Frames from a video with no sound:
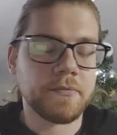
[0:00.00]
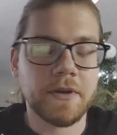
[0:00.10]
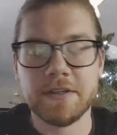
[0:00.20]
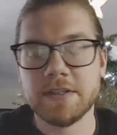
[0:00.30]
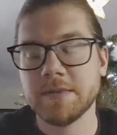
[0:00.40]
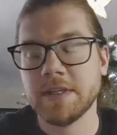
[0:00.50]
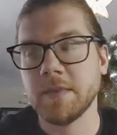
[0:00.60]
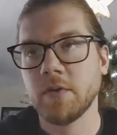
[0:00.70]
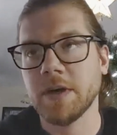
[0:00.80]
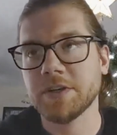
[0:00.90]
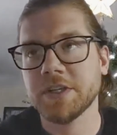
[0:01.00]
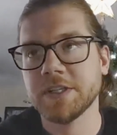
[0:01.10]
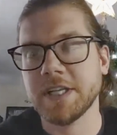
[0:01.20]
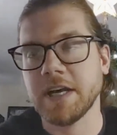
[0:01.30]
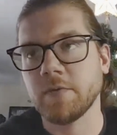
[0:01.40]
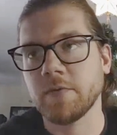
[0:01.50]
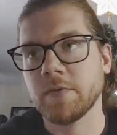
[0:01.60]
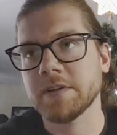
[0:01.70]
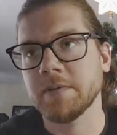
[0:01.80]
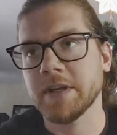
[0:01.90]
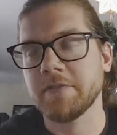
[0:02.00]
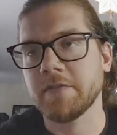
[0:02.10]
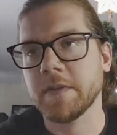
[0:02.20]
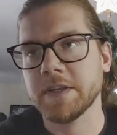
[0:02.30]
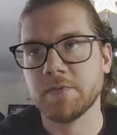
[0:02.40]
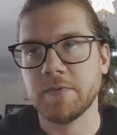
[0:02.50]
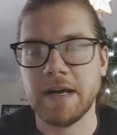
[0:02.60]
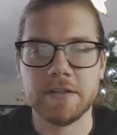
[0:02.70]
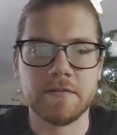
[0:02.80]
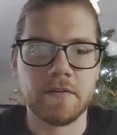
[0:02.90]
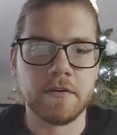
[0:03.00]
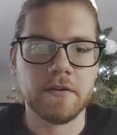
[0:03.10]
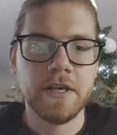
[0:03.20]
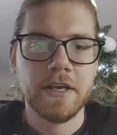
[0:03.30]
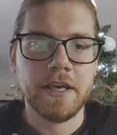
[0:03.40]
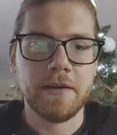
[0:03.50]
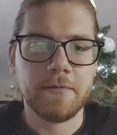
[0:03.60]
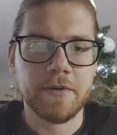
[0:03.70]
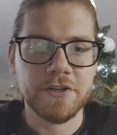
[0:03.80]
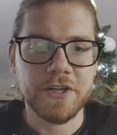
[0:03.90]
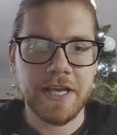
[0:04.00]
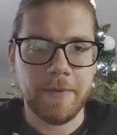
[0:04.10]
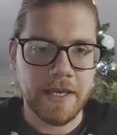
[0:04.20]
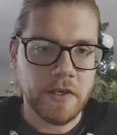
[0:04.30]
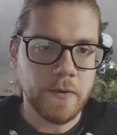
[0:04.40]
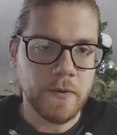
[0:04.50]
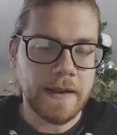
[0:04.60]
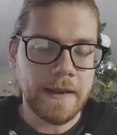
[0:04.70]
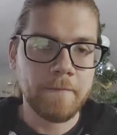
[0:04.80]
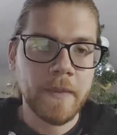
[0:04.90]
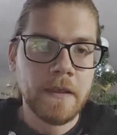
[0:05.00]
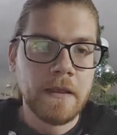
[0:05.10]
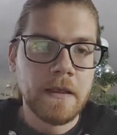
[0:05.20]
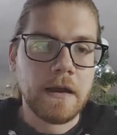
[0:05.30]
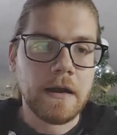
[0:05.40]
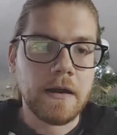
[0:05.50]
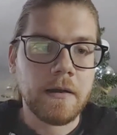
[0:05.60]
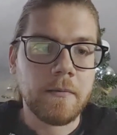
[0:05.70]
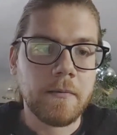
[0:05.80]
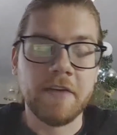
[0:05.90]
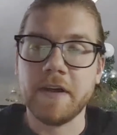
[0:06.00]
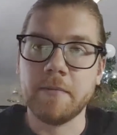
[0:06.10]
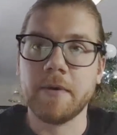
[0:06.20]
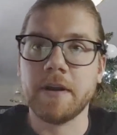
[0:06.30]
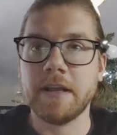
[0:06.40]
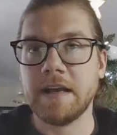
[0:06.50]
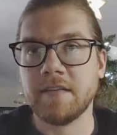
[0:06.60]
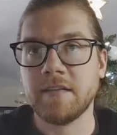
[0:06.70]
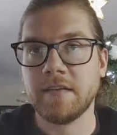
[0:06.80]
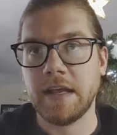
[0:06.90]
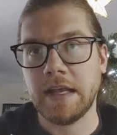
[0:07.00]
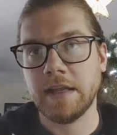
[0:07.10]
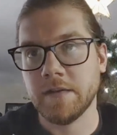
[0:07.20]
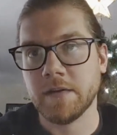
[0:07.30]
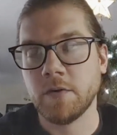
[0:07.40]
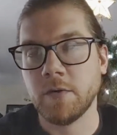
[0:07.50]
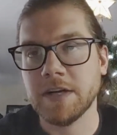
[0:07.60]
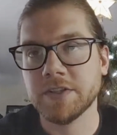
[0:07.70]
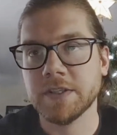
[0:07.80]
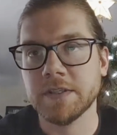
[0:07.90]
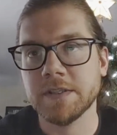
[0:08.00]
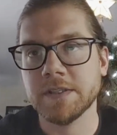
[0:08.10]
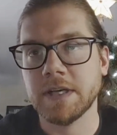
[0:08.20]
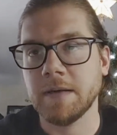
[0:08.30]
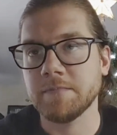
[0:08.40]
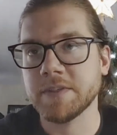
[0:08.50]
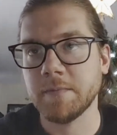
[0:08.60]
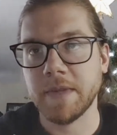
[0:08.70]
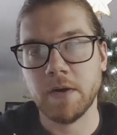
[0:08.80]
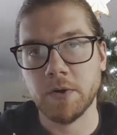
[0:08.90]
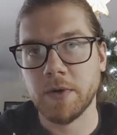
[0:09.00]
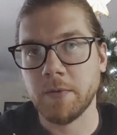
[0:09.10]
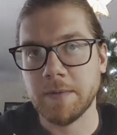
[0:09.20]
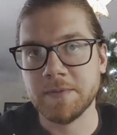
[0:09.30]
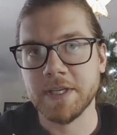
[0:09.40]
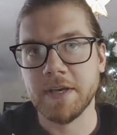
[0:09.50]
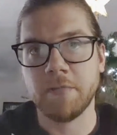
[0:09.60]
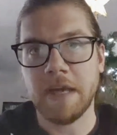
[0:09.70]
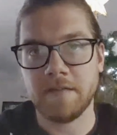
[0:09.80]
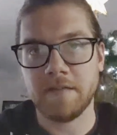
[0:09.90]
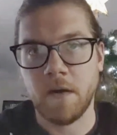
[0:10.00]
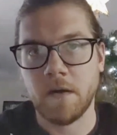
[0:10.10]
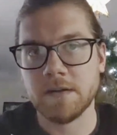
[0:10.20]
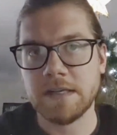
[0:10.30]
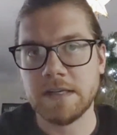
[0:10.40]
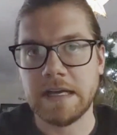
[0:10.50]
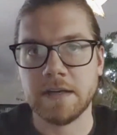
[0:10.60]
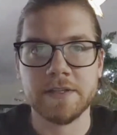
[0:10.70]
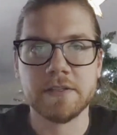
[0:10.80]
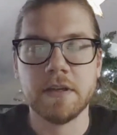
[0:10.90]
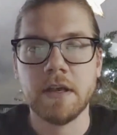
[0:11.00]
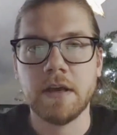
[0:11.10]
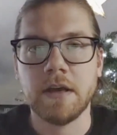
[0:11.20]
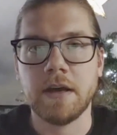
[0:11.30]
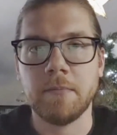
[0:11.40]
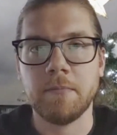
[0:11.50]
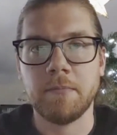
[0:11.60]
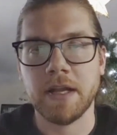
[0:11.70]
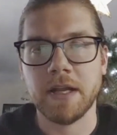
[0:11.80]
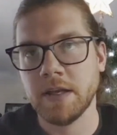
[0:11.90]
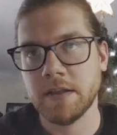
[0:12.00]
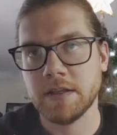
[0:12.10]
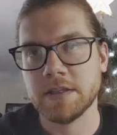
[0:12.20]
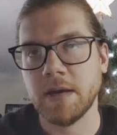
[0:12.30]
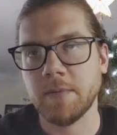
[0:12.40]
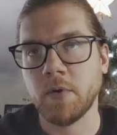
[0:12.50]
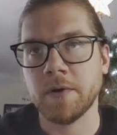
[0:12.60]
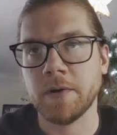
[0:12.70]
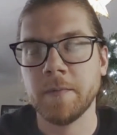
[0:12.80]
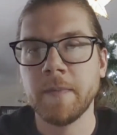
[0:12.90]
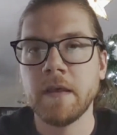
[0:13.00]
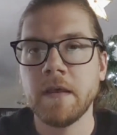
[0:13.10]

much sums up the questions that were submitted for this round of our eBridge AMA Q&A. If anybody has any other questions, simply go to our website. We have a contact us button in the top corner.